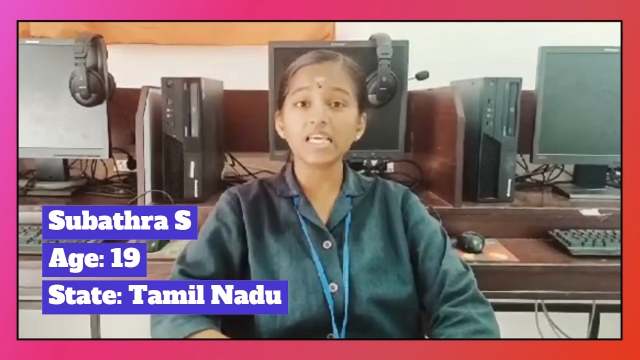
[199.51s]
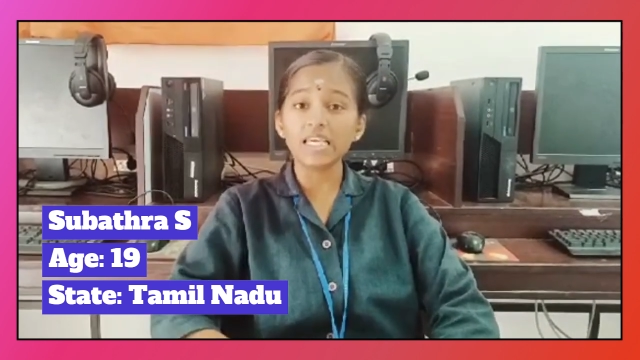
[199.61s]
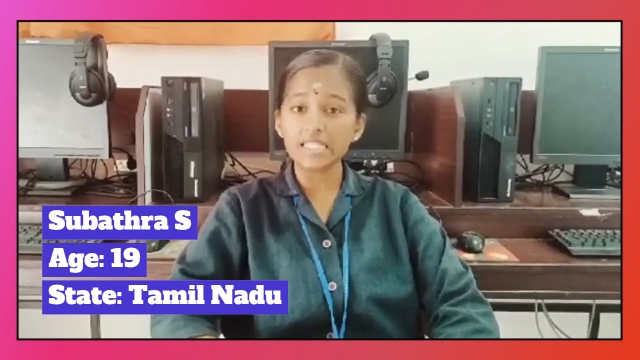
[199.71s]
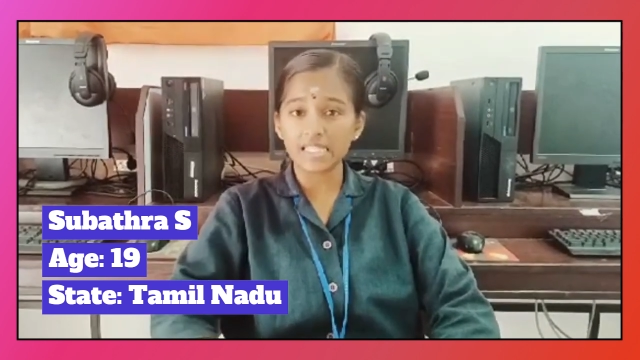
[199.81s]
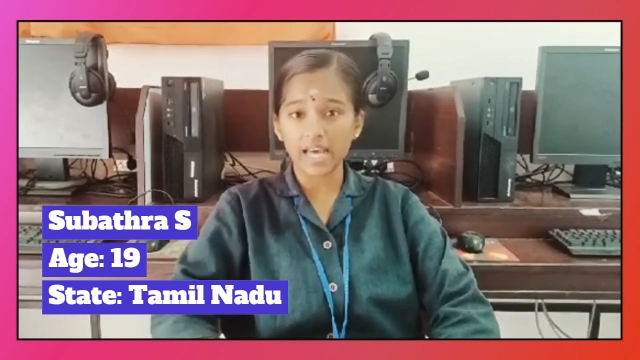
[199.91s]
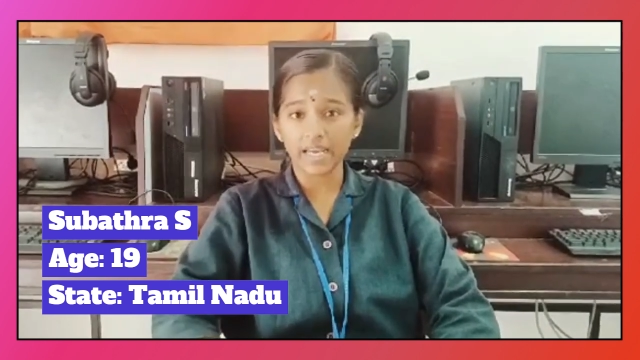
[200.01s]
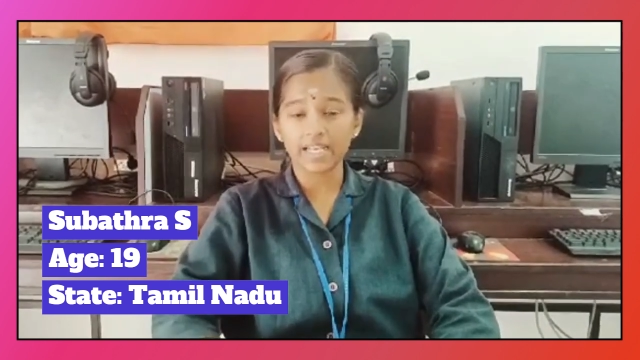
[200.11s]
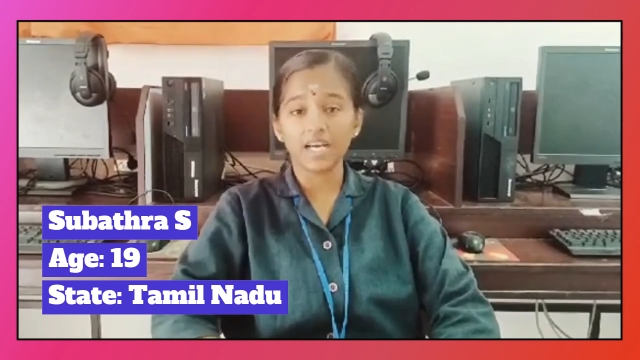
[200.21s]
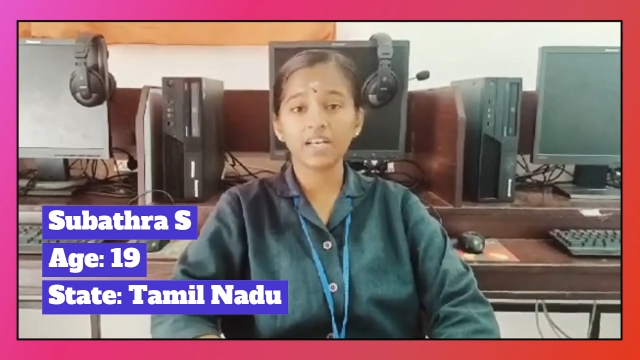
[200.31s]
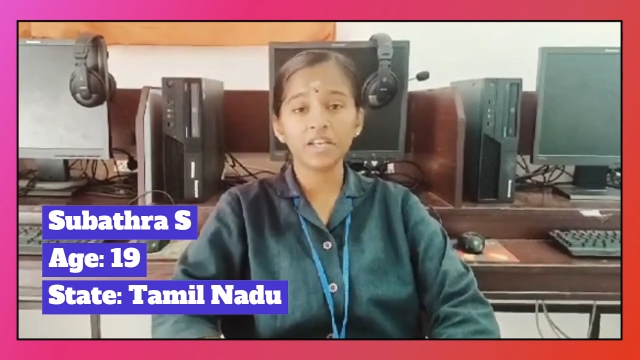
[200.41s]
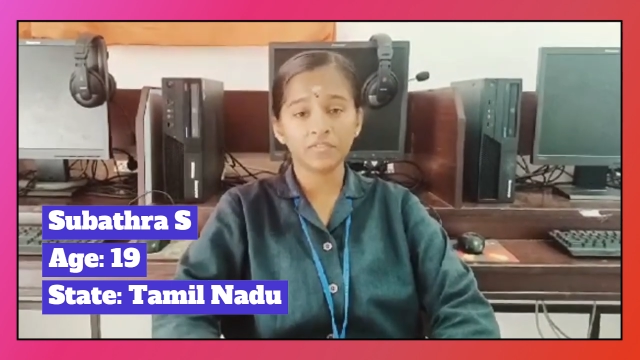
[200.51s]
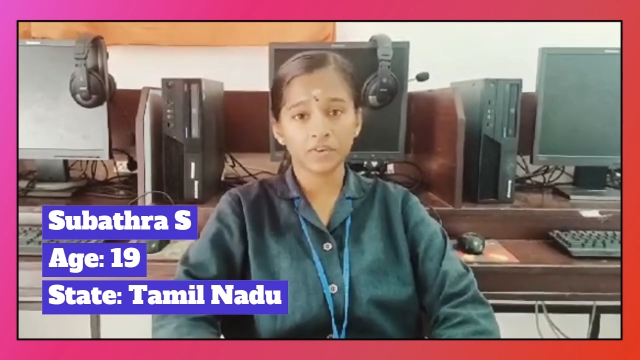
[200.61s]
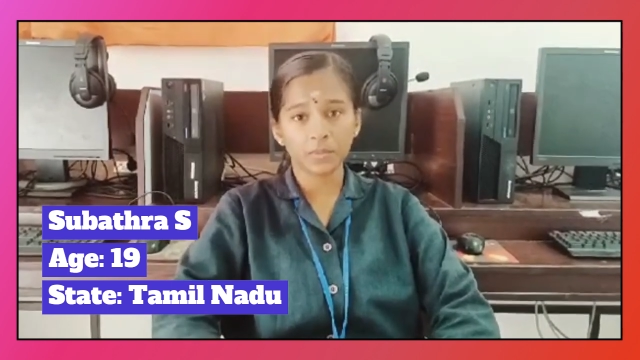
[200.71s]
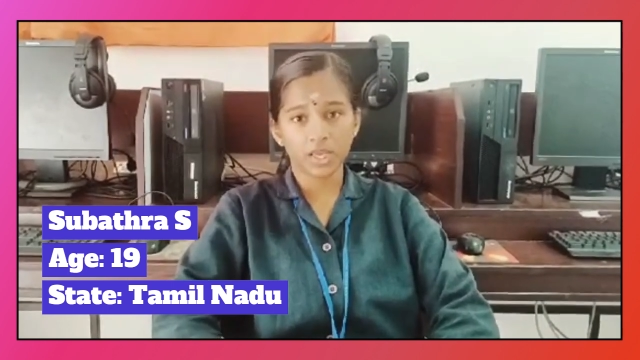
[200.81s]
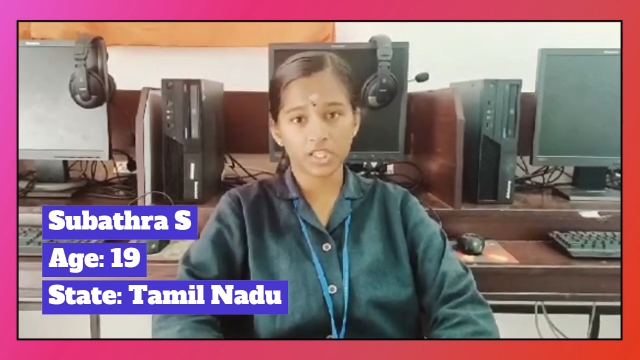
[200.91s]
insight and
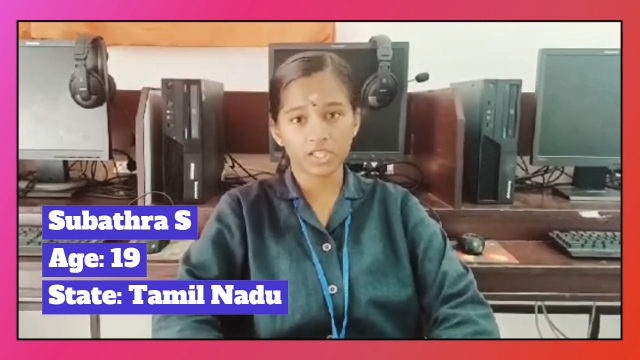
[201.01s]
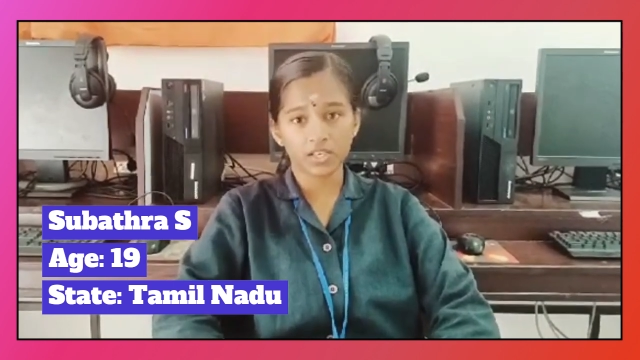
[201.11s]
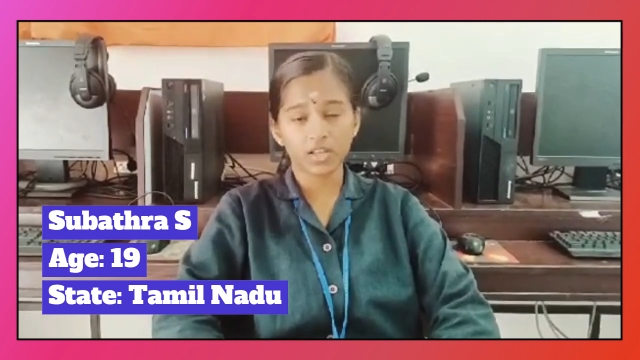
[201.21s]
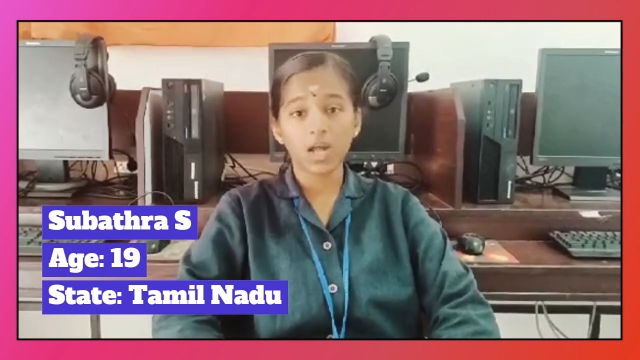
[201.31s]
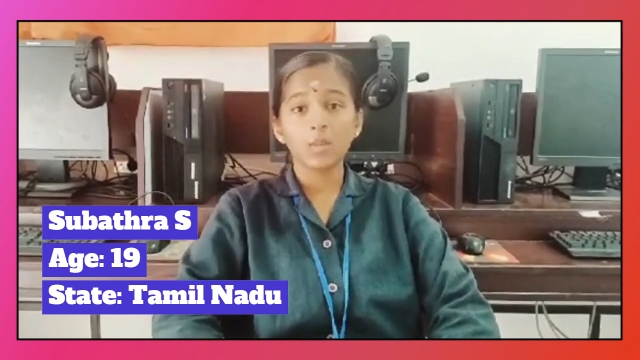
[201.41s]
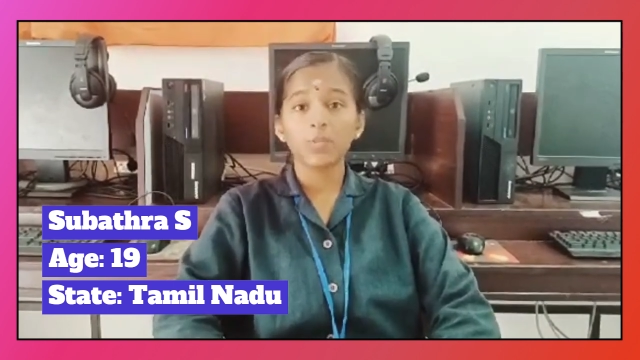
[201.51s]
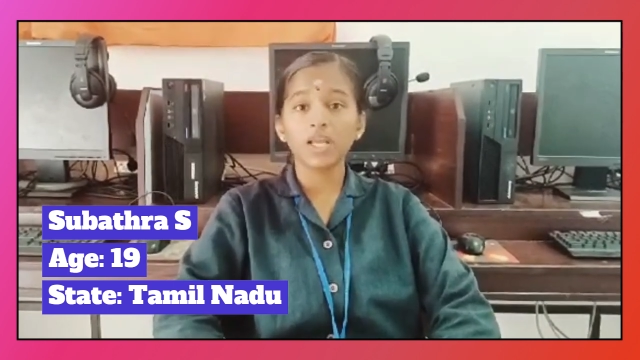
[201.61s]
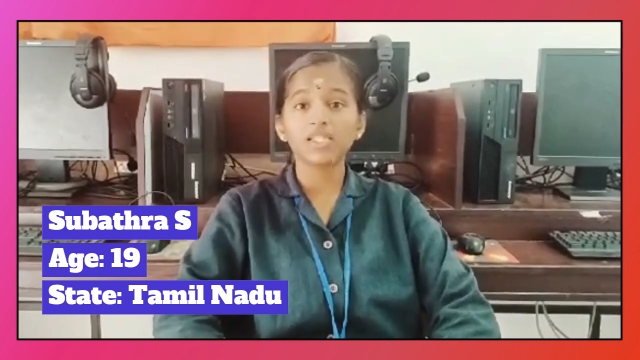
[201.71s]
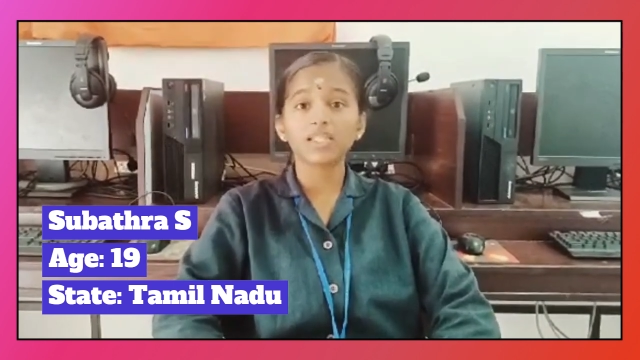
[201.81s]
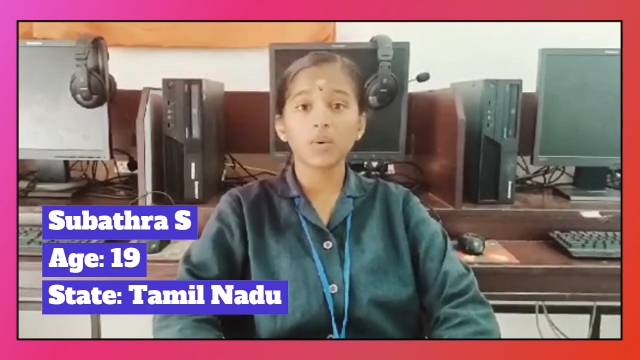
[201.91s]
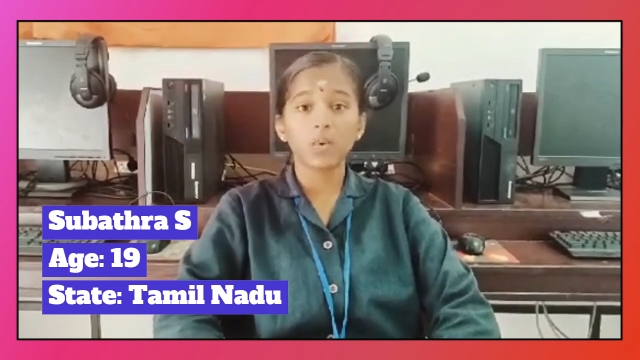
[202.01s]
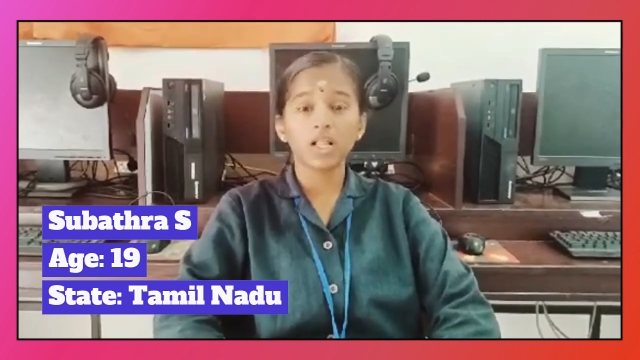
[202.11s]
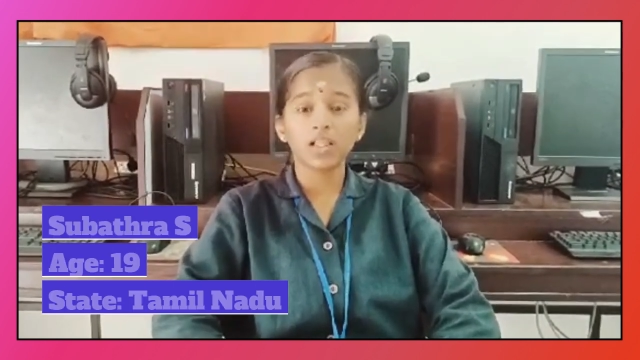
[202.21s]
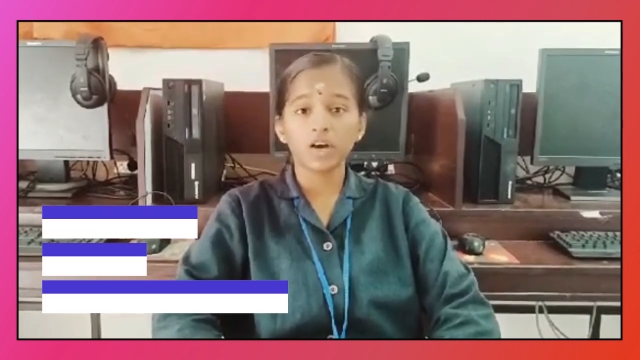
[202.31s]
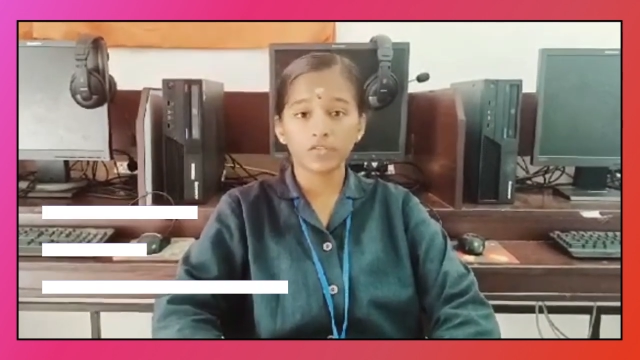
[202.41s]
information brings a
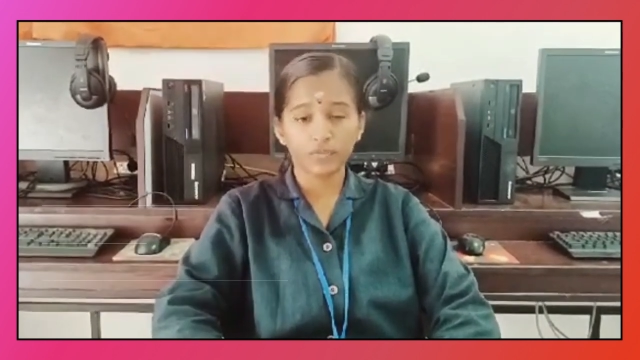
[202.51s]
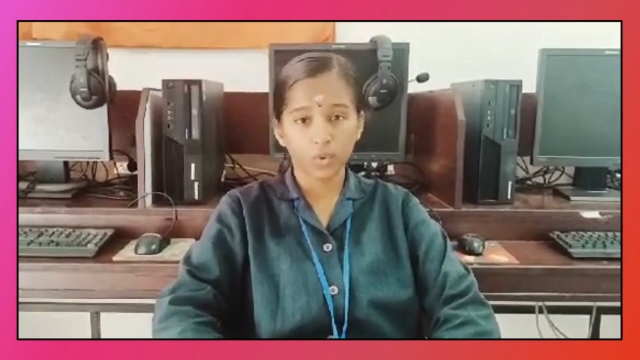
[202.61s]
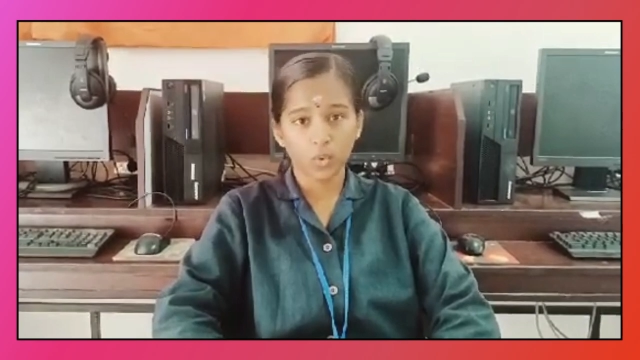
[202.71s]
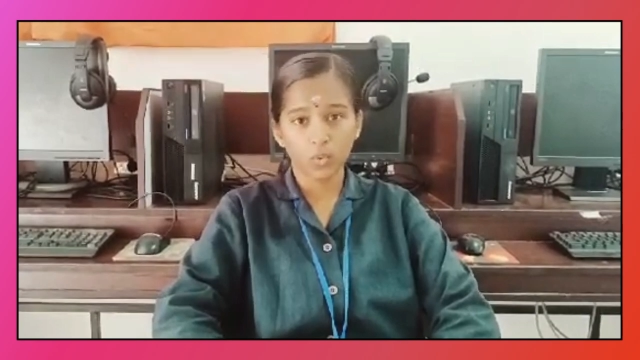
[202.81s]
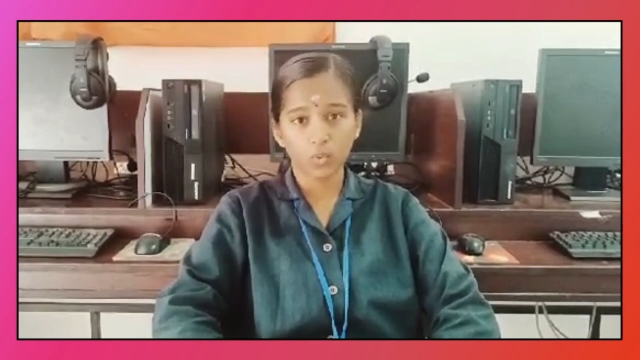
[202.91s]
wealth of know.